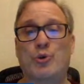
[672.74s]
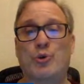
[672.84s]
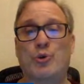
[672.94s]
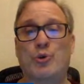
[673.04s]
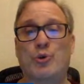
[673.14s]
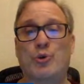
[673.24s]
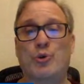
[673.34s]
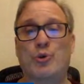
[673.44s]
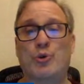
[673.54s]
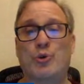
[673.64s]

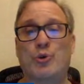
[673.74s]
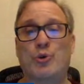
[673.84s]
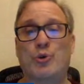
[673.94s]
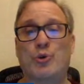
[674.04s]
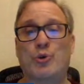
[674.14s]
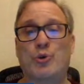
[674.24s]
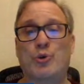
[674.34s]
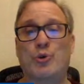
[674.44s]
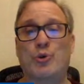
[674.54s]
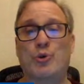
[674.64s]

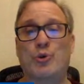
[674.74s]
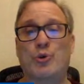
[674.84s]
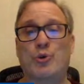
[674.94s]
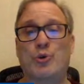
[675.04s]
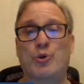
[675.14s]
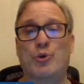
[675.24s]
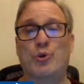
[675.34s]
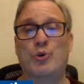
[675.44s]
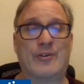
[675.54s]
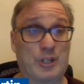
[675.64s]
after that, the
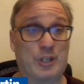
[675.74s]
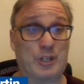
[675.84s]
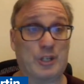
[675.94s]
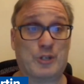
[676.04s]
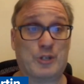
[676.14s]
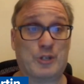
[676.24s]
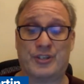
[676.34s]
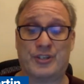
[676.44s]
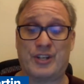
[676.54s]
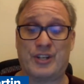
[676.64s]
weekend got a
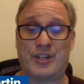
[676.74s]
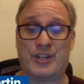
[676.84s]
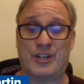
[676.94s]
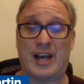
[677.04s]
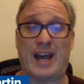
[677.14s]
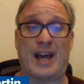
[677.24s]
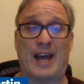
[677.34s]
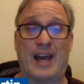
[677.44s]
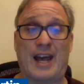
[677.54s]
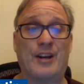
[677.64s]
whole lot
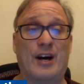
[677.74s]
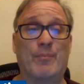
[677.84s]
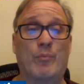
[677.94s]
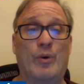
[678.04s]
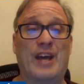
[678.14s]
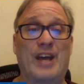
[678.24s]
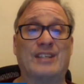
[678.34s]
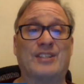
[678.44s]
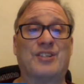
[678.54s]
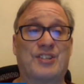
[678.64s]
up with a
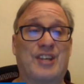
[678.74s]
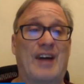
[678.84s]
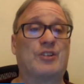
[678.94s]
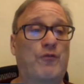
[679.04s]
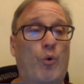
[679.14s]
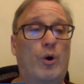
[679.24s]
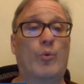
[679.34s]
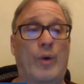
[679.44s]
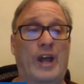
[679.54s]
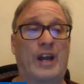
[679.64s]
7-4 win over
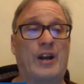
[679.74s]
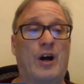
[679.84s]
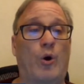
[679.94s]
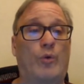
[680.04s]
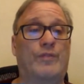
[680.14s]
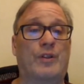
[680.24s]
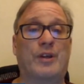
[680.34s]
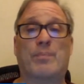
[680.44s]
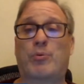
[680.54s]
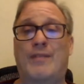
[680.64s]
the
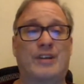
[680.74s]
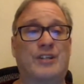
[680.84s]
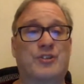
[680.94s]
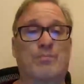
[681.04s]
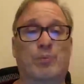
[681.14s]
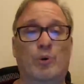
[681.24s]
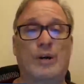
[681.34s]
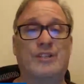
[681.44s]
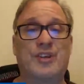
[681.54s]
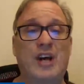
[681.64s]
Providence
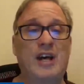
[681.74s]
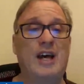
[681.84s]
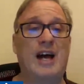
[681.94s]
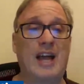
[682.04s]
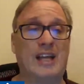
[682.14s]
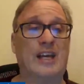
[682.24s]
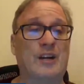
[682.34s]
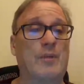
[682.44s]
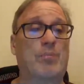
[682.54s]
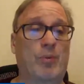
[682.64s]
Bruins
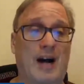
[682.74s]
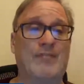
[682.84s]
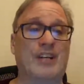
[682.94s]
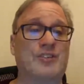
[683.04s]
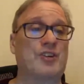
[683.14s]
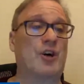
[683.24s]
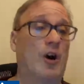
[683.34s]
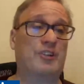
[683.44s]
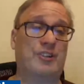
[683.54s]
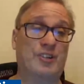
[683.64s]
in Providence.
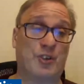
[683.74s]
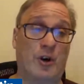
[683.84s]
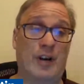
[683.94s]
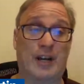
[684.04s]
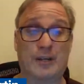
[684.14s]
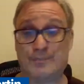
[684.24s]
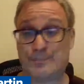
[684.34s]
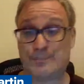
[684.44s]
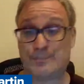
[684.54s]
Austin Zarnik,